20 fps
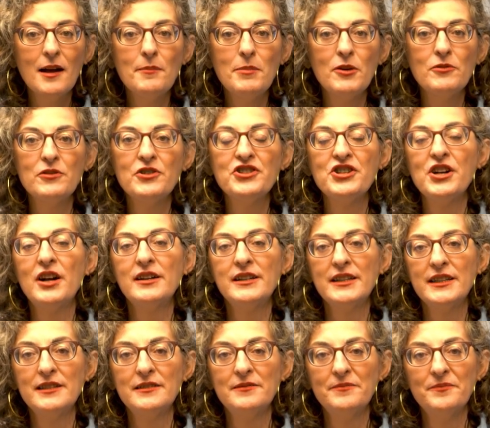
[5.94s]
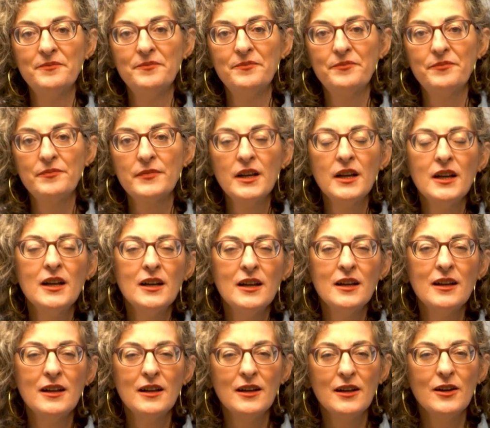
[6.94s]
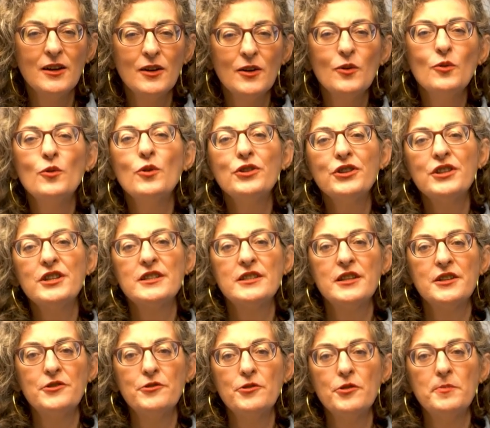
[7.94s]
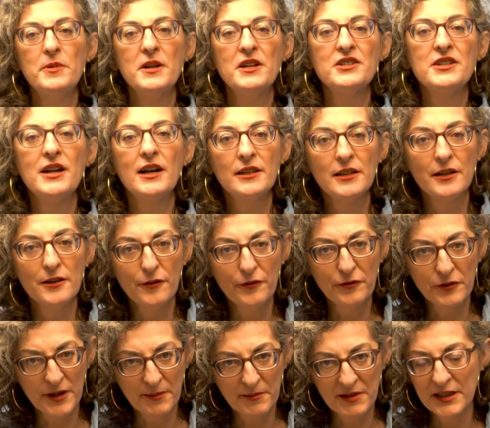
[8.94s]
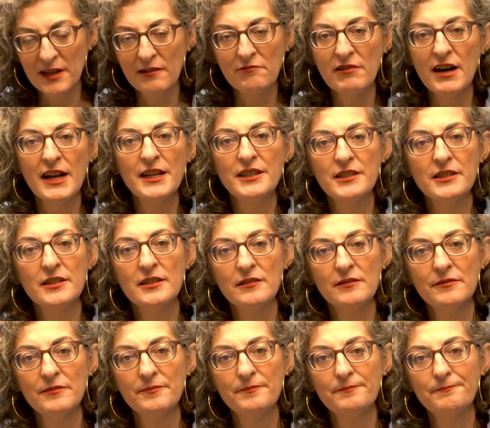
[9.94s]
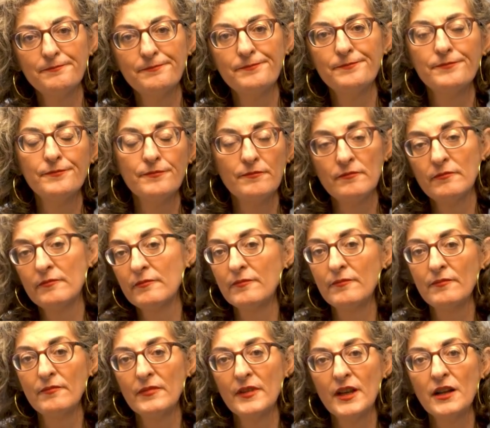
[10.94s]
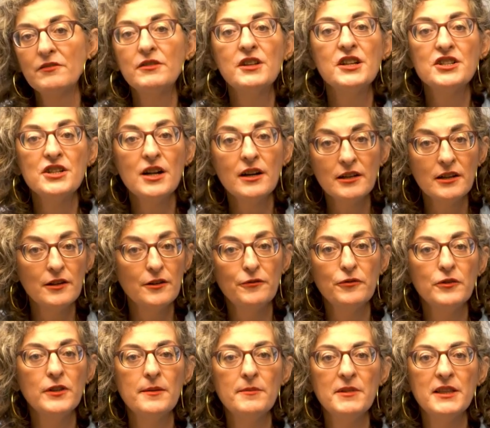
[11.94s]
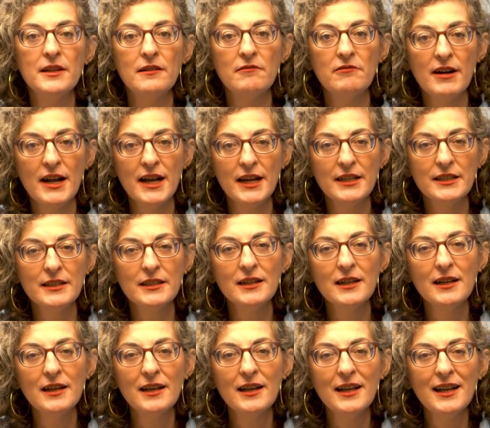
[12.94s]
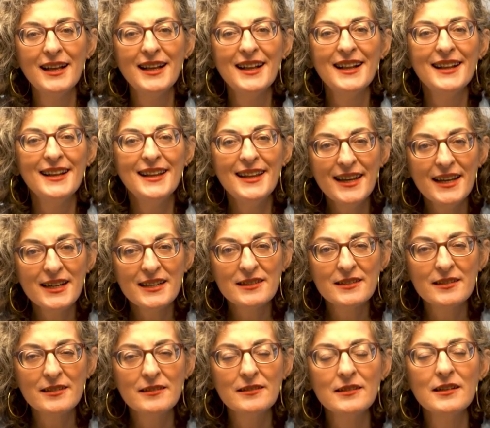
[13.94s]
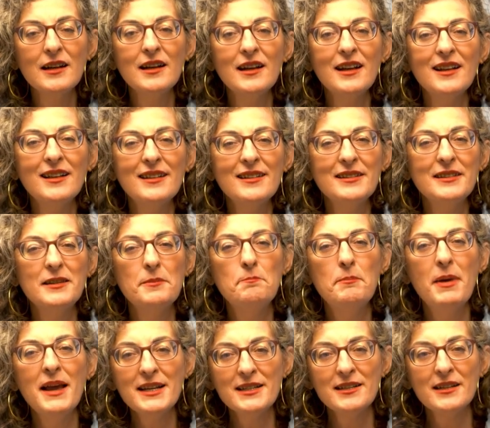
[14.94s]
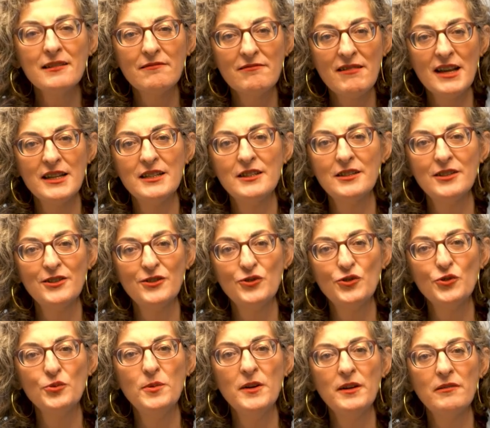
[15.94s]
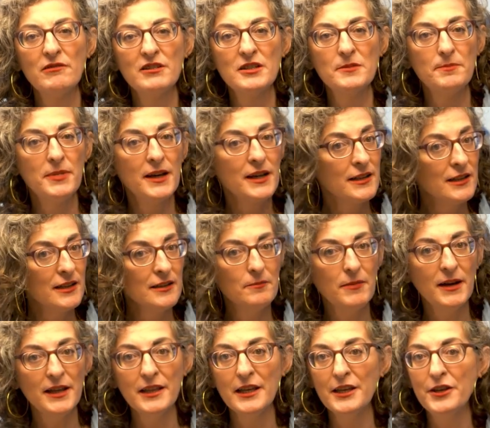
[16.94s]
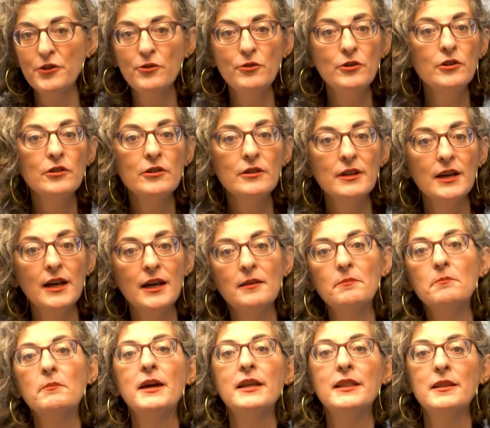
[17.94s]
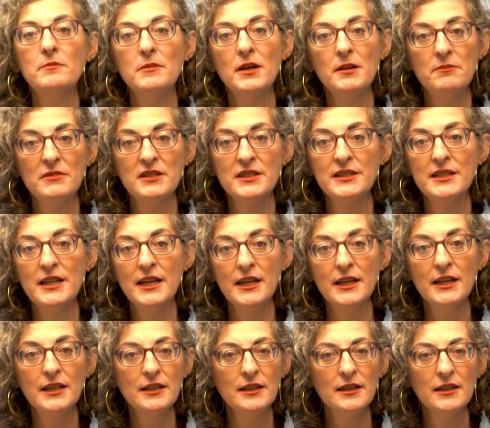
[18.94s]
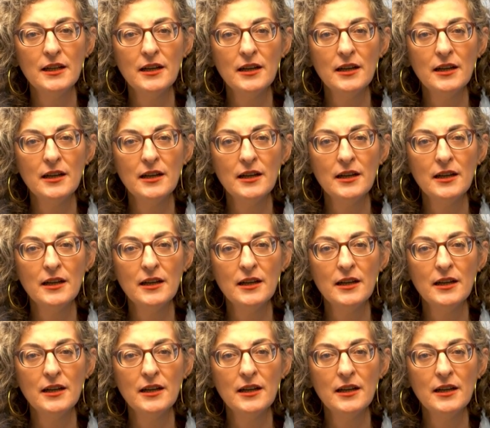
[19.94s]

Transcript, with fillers: about the Charter. What is the European Charter of Fundamental Rights? The Charter of Fundamental Rights lists the basic rights to be respected by the Union and by the Member State